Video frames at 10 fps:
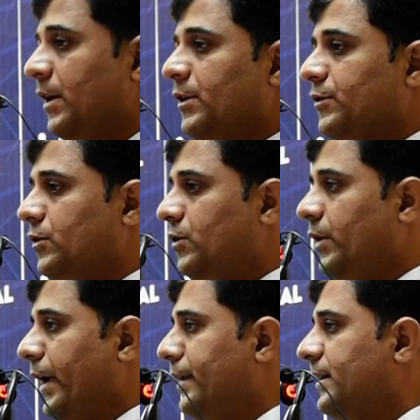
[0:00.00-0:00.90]

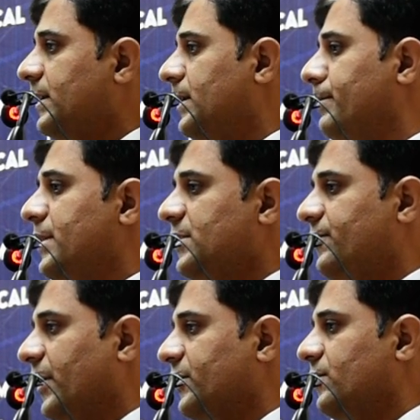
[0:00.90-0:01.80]
So another major
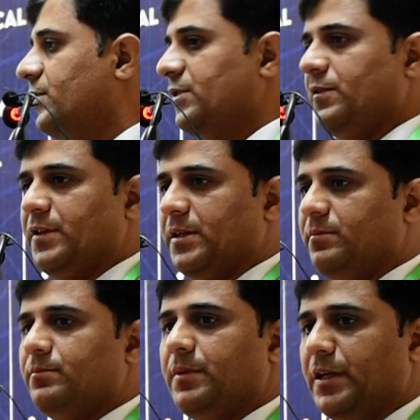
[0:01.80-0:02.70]
factor was of
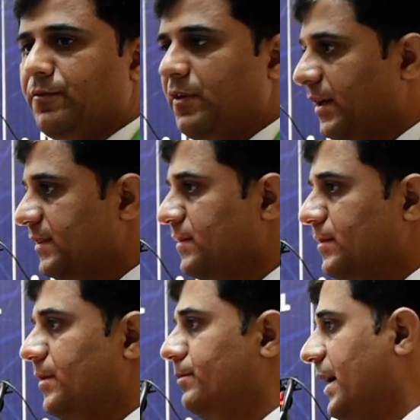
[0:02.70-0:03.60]
the influx
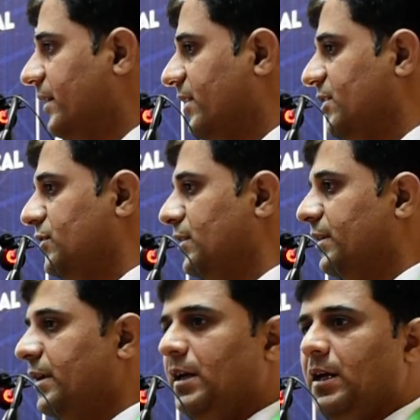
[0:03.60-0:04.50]
migration